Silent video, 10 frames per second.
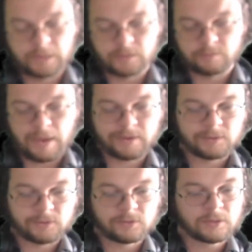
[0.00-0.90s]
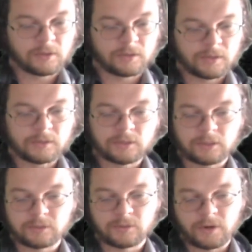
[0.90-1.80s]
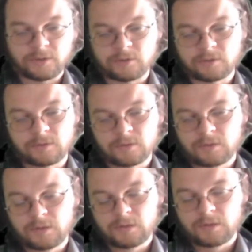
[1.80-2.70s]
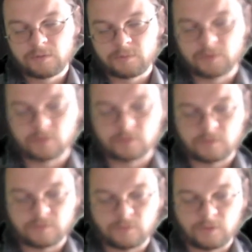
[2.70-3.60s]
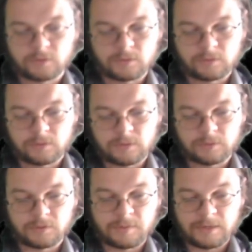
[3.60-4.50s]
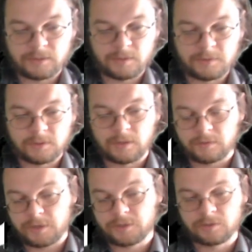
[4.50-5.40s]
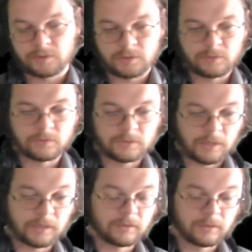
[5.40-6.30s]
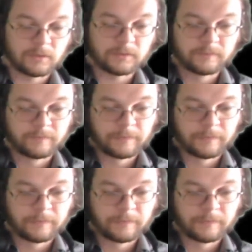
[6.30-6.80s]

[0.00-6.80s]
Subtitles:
Again, in magnitudes here, not necessarily directions. We know that the force equals the mass times acceleration. That's Newton's second law.